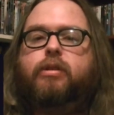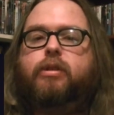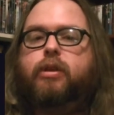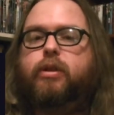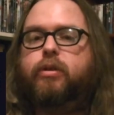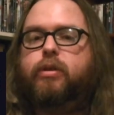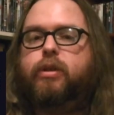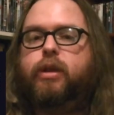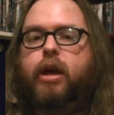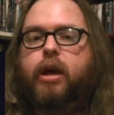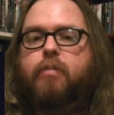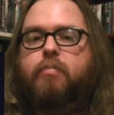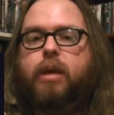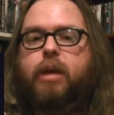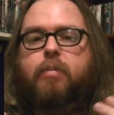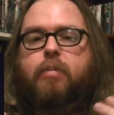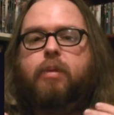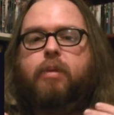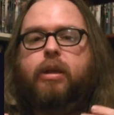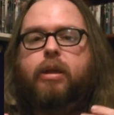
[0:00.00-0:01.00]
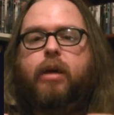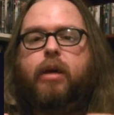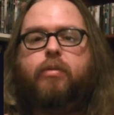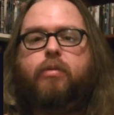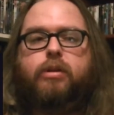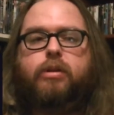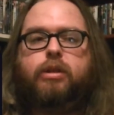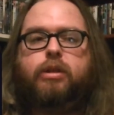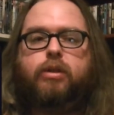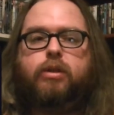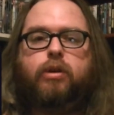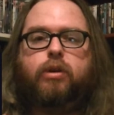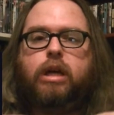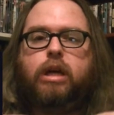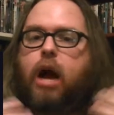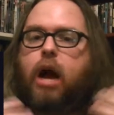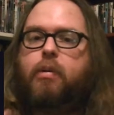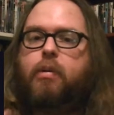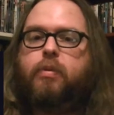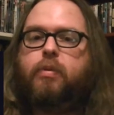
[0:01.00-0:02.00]
you know, thought maybe that was a new
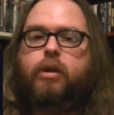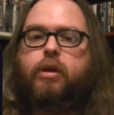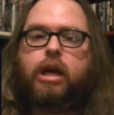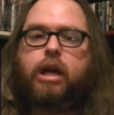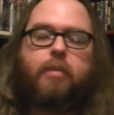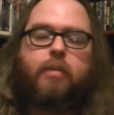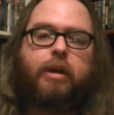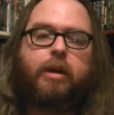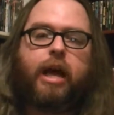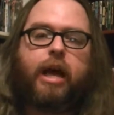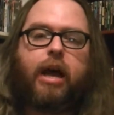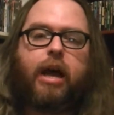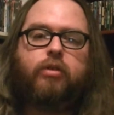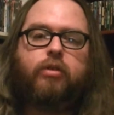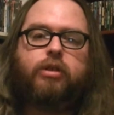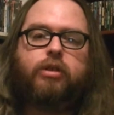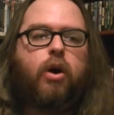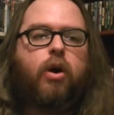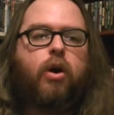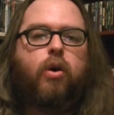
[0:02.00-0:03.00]
comic book coming out